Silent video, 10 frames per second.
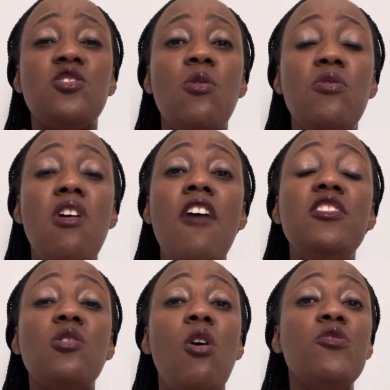So God
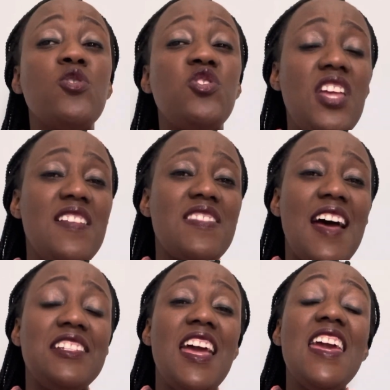is also saying
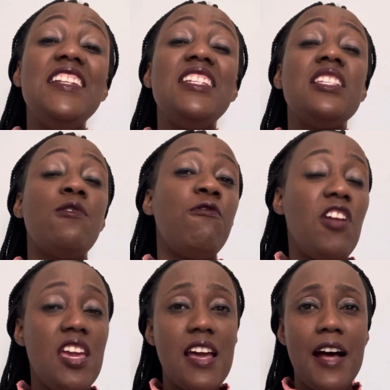that it is
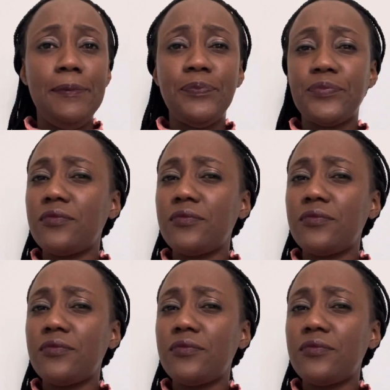figure.